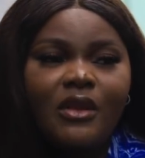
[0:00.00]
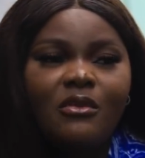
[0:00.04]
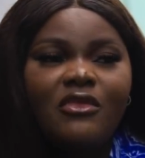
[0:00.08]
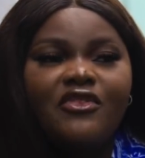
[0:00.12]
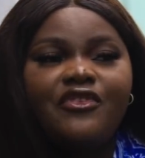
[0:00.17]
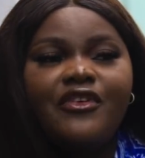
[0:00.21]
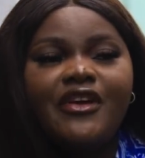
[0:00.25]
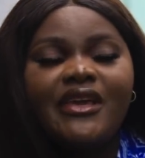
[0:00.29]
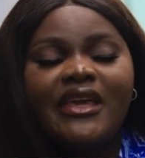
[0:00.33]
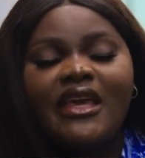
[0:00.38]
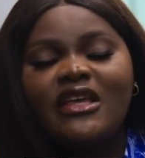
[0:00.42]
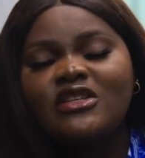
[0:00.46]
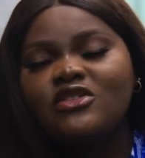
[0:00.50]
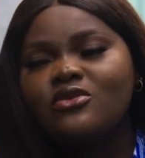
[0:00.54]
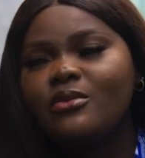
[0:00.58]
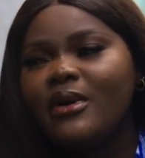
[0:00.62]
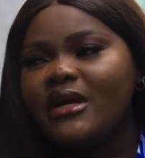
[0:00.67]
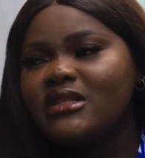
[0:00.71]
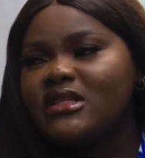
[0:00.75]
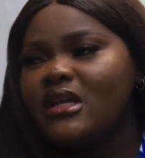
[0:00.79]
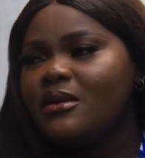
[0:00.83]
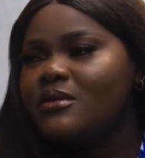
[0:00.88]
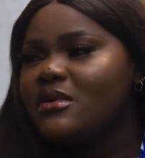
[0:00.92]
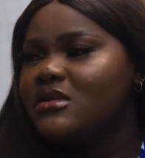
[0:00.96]
Before it gets to
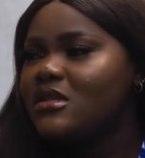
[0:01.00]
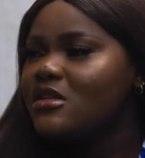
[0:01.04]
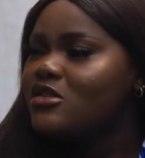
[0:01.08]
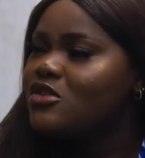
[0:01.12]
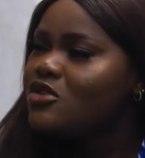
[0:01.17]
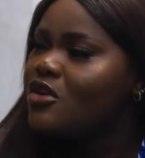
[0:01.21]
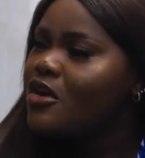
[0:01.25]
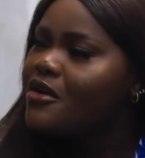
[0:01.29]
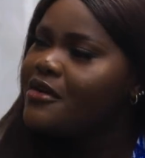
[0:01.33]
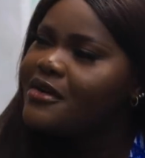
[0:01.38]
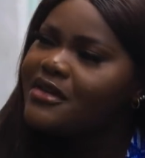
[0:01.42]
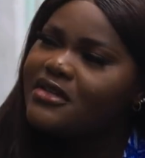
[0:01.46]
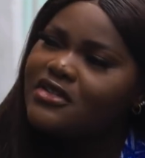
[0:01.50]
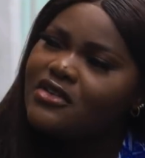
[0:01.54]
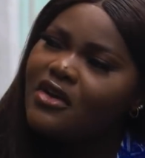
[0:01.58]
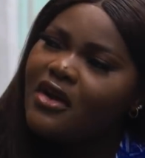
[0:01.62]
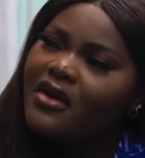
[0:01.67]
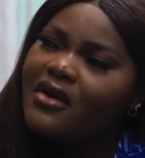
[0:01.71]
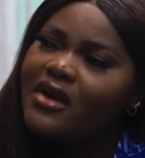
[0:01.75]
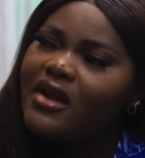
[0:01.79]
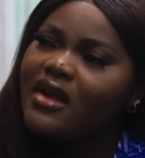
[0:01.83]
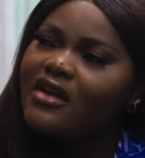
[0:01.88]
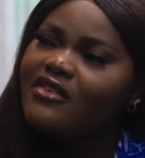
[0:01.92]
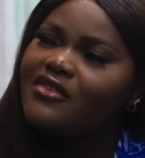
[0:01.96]
my time, they say, sorry,
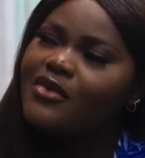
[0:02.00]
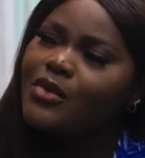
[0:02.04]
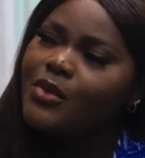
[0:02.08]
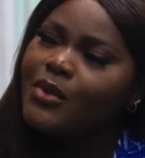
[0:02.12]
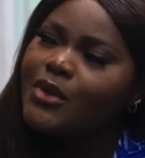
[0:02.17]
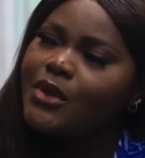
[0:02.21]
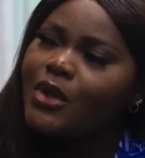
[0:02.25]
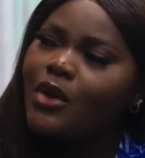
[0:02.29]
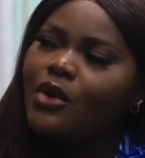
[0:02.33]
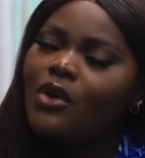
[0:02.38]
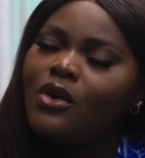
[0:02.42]
everyone